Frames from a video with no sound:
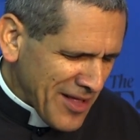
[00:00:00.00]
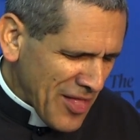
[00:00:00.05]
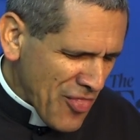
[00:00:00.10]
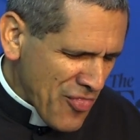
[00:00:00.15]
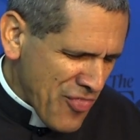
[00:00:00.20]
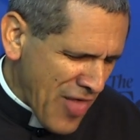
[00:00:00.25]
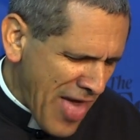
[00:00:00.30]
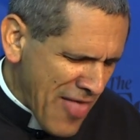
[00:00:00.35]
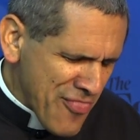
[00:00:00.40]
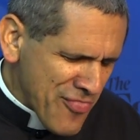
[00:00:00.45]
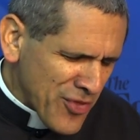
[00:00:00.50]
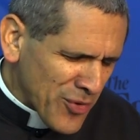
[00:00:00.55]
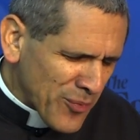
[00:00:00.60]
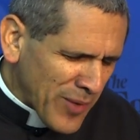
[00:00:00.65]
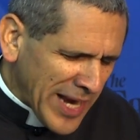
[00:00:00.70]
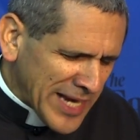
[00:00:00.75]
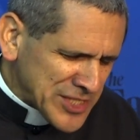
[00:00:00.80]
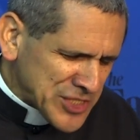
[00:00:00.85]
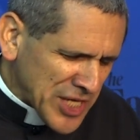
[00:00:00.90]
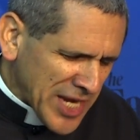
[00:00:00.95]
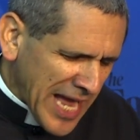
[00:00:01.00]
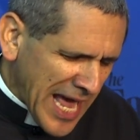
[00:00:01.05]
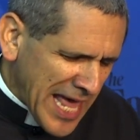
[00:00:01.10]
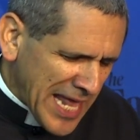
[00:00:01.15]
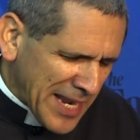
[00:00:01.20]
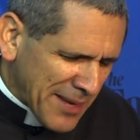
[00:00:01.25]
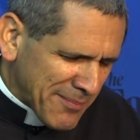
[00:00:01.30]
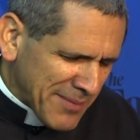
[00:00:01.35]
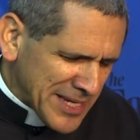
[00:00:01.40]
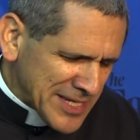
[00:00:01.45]
Then the raging
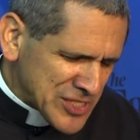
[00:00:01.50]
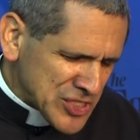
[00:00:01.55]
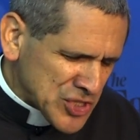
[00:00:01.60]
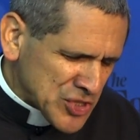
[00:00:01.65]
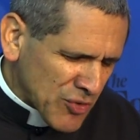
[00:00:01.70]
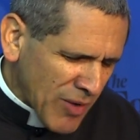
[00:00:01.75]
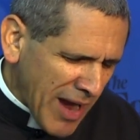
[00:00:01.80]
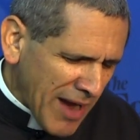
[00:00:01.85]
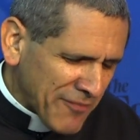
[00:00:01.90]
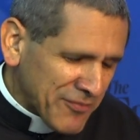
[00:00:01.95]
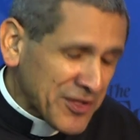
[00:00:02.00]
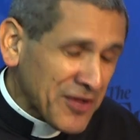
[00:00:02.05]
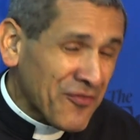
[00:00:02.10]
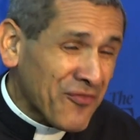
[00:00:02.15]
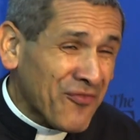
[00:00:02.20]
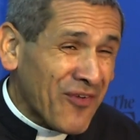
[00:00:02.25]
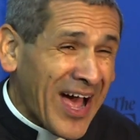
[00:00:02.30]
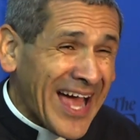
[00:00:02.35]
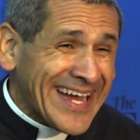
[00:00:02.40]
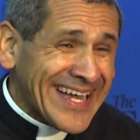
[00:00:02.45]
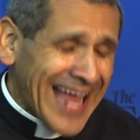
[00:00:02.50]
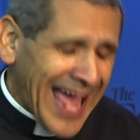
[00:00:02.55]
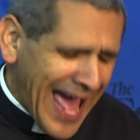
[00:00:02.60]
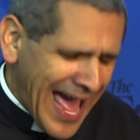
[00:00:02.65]
enemies strive to fight